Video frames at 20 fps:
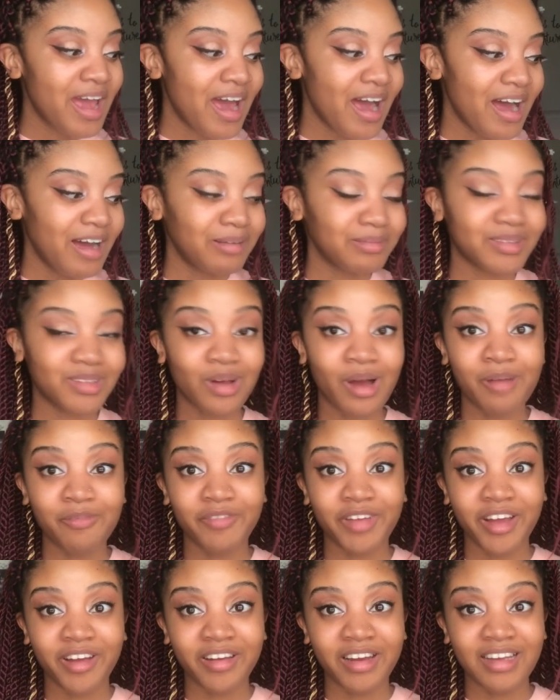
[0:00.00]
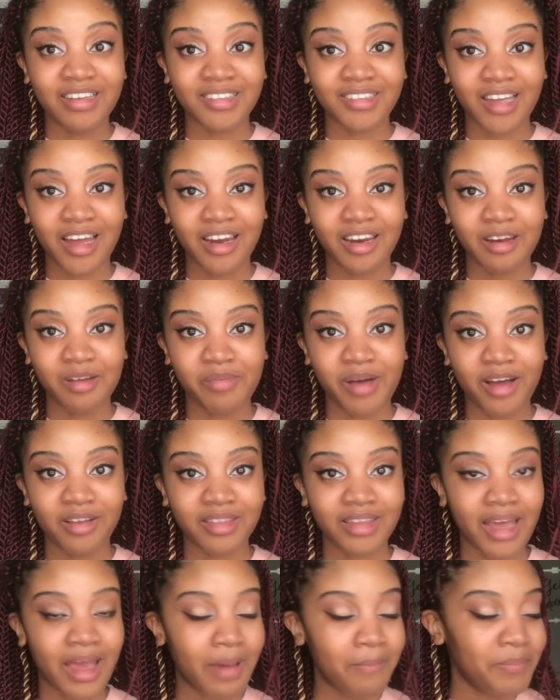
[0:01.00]
Um, so I'm very excited
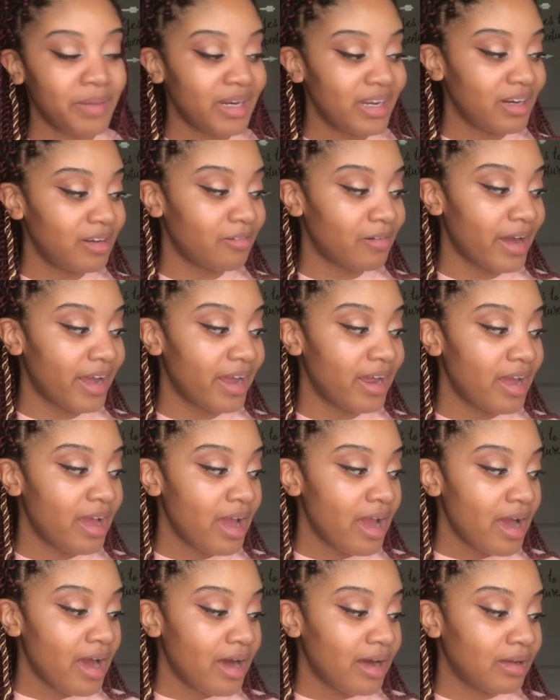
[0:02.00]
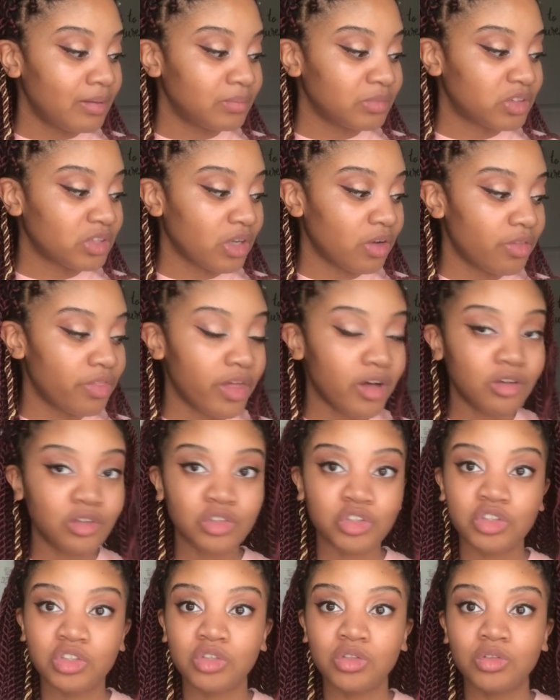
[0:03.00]
about that. But anyway, um, so
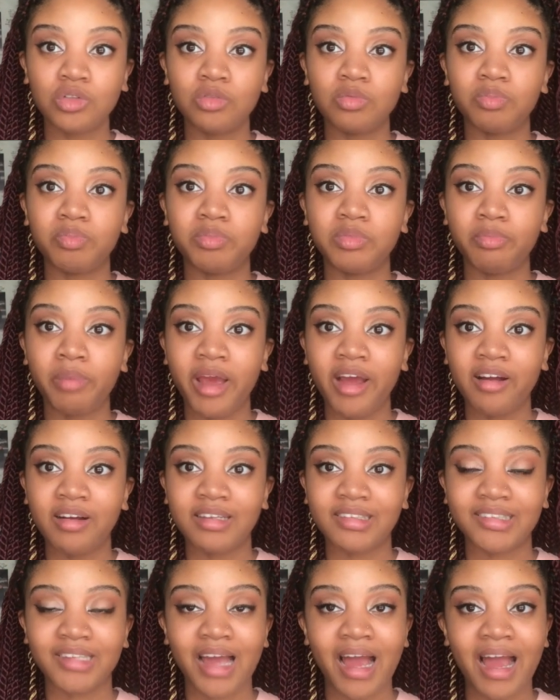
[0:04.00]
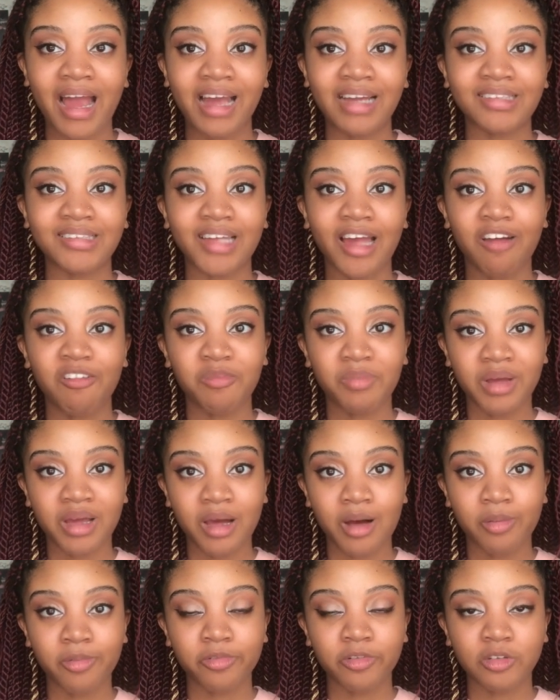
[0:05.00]
those two Paris guides have been
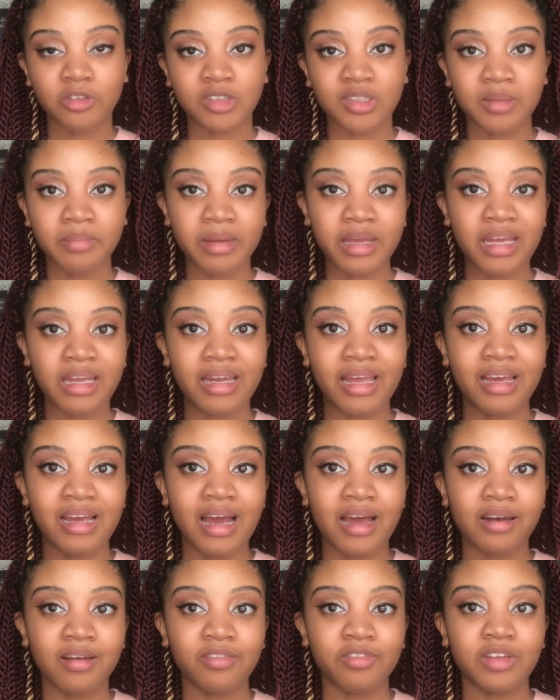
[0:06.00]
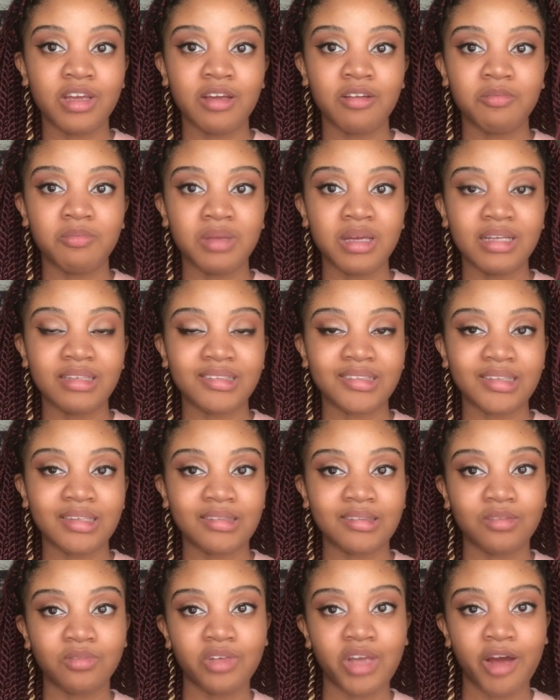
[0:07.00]
helpful to me and they kind of give me a
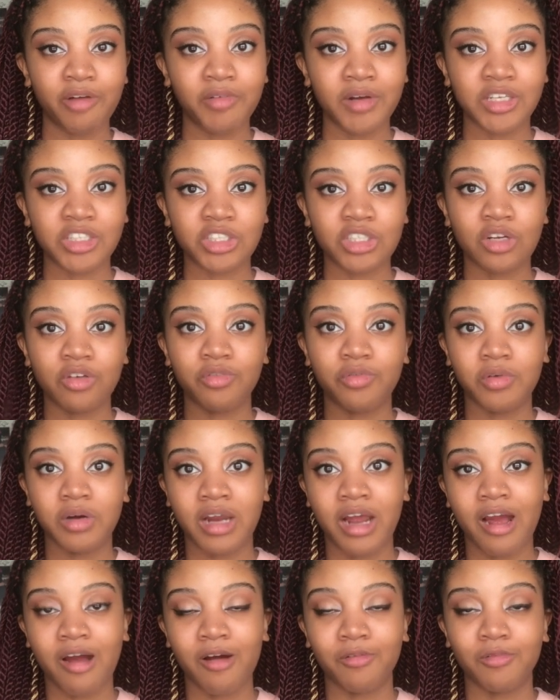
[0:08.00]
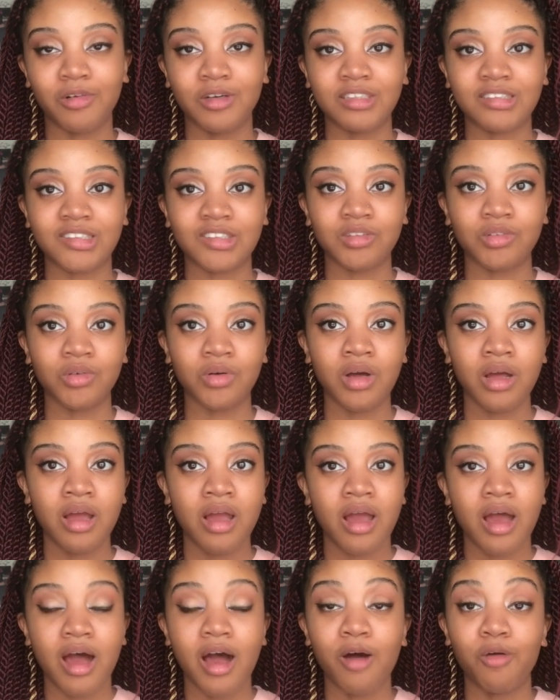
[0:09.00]
sense of direction of what I want to,
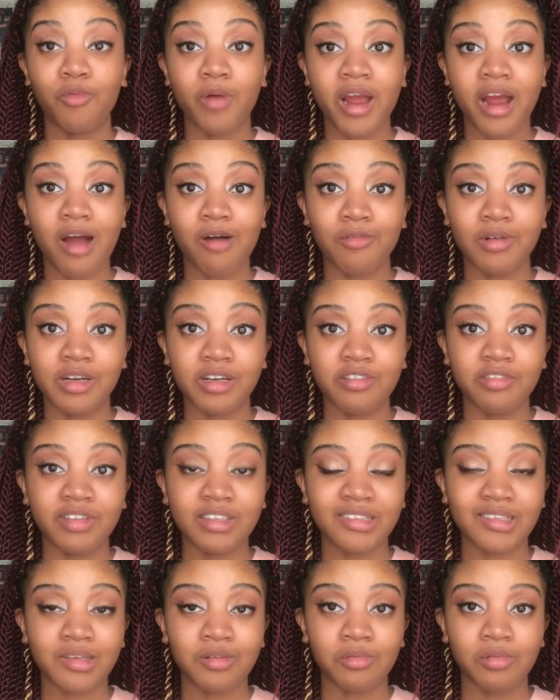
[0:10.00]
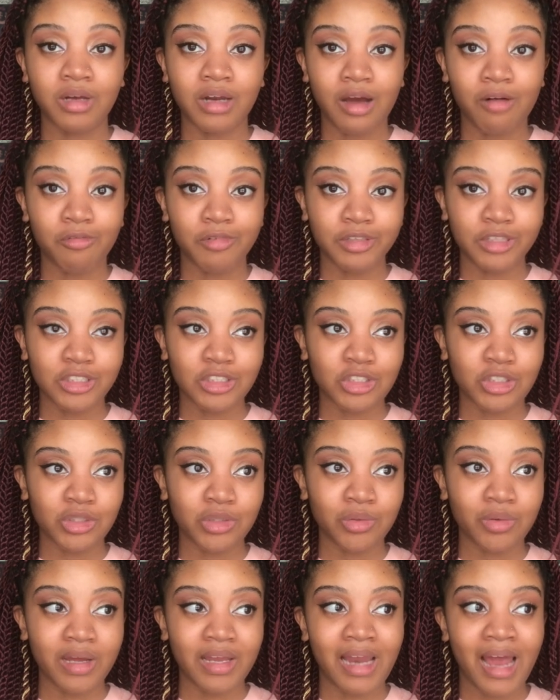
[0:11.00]
uh, where I want to visit, what I want to
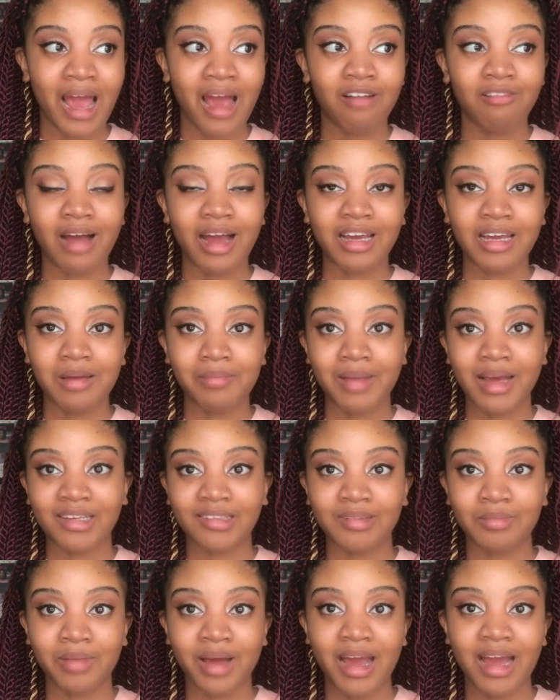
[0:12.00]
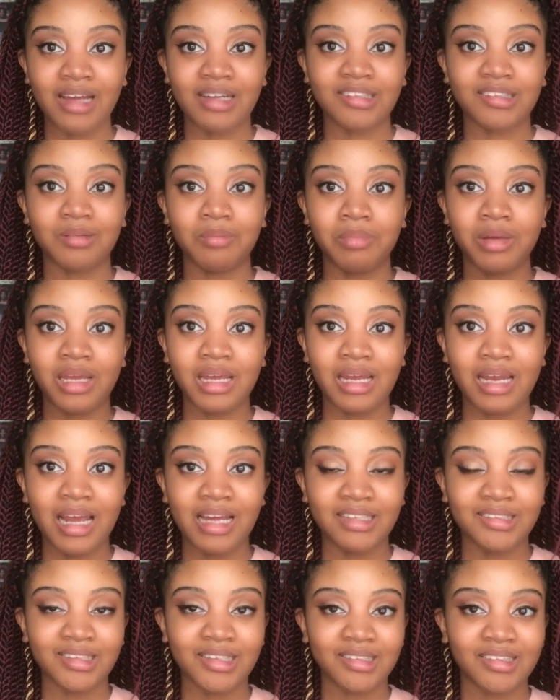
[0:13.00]
do, and how I can maximize being
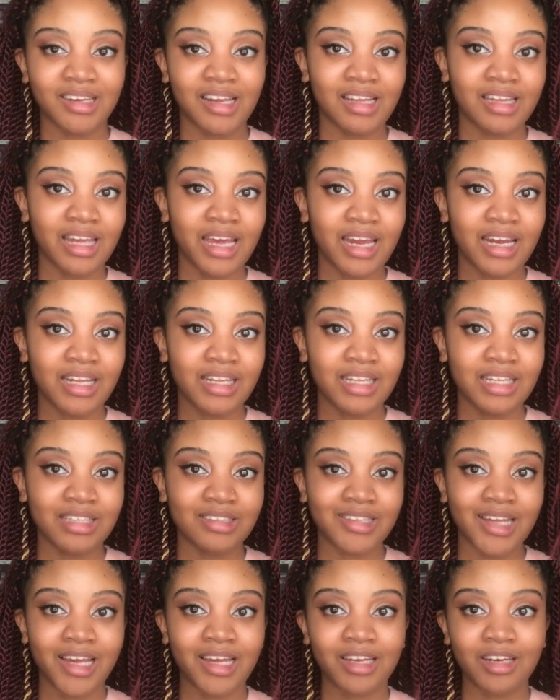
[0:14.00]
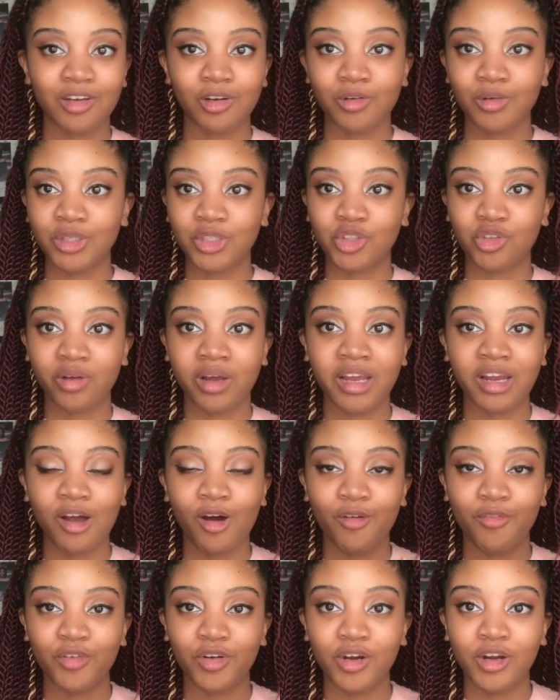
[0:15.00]
at Disneyland and then taking a quick train
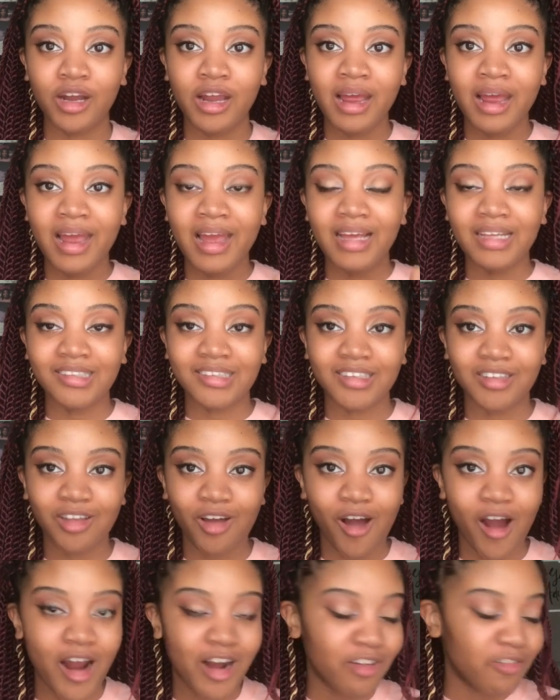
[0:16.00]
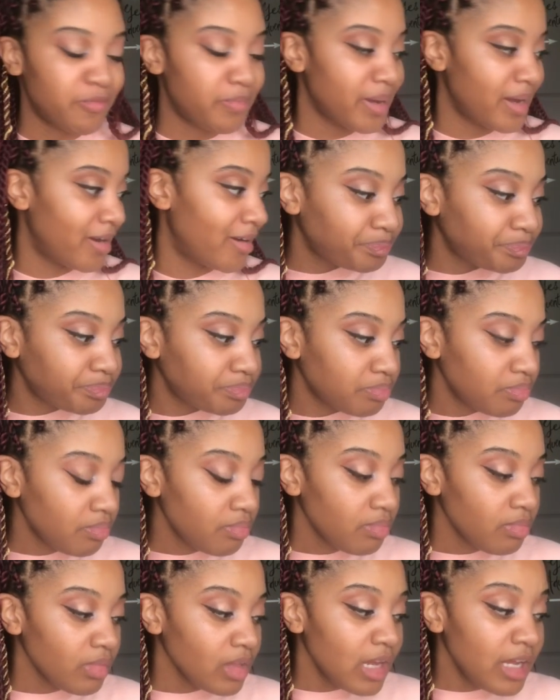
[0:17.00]
over into the heart of Paris.
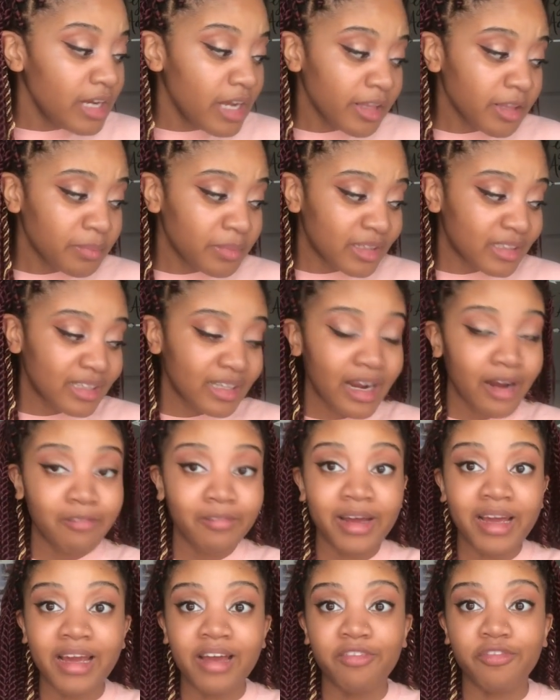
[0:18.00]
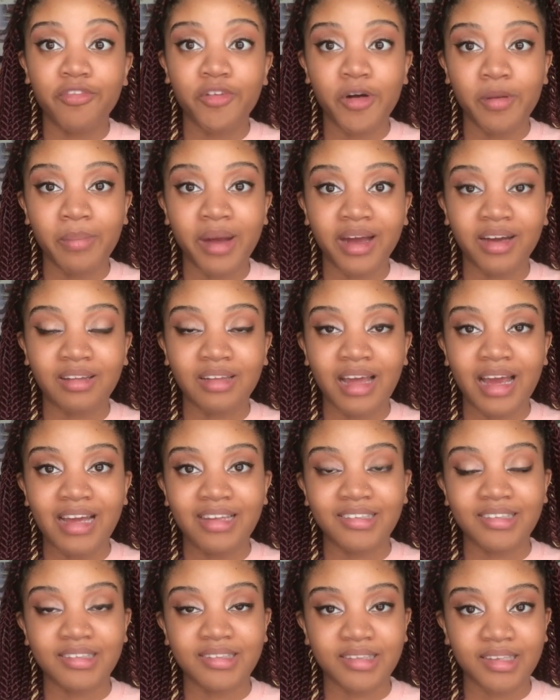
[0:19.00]
Another book that I read for my
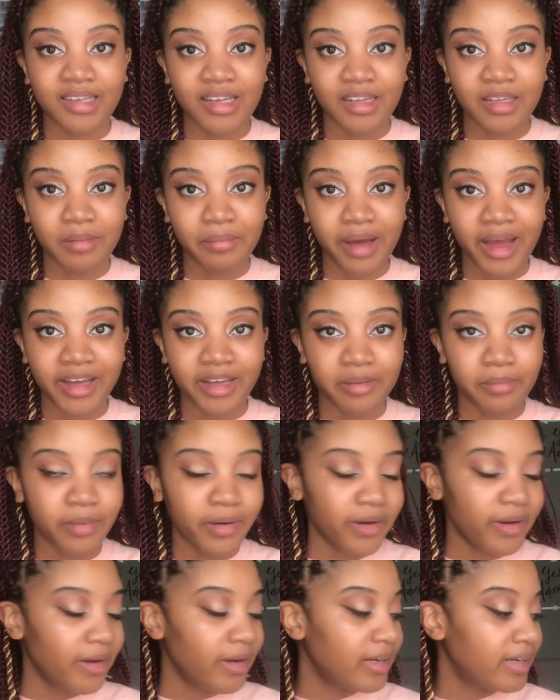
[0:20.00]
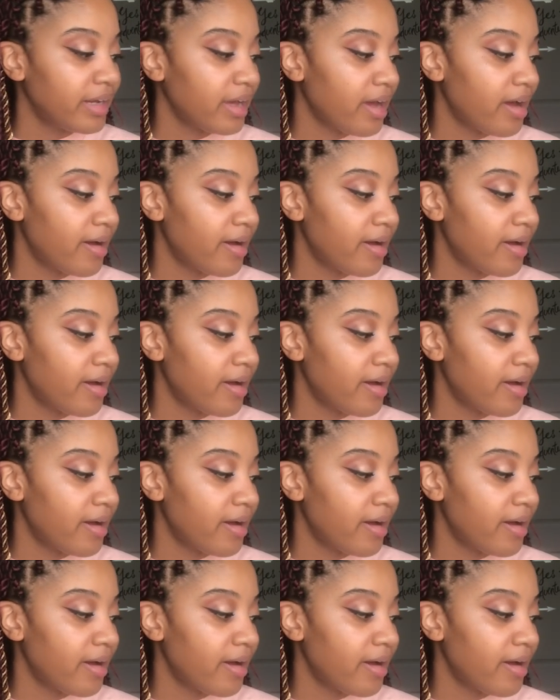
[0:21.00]
class is To Kill a Mockingbird.